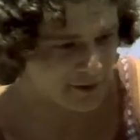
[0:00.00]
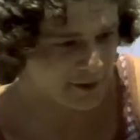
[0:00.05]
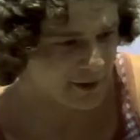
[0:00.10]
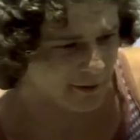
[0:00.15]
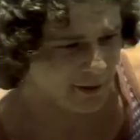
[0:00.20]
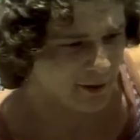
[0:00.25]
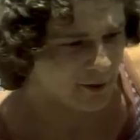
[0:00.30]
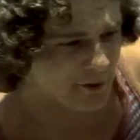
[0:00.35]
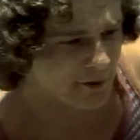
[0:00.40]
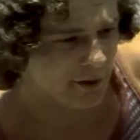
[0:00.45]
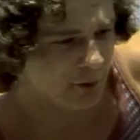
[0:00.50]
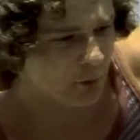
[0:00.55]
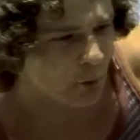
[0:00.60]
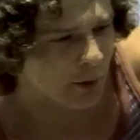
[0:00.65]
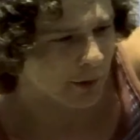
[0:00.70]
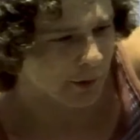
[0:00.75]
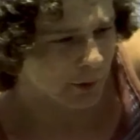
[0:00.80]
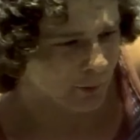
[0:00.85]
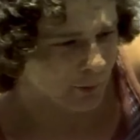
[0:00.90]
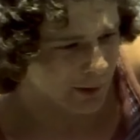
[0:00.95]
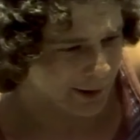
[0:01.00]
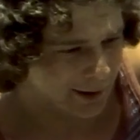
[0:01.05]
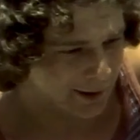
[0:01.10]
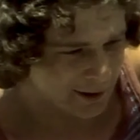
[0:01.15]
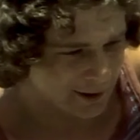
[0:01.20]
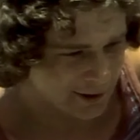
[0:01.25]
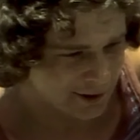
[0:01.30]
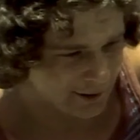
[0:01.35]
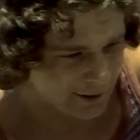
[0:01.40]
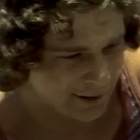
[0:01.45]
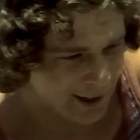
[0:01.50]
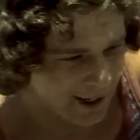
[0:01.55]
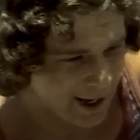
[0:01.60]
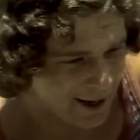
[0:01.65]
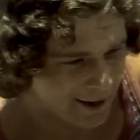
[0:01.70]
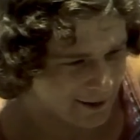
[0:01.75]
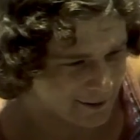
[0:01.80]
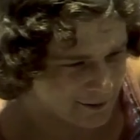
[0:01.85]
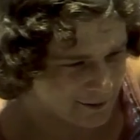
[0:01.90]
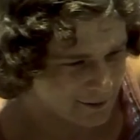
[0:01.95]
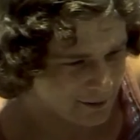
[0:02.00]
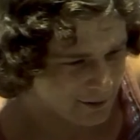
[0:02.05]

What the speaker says: said, there's a door, don't let it hit you in the ass.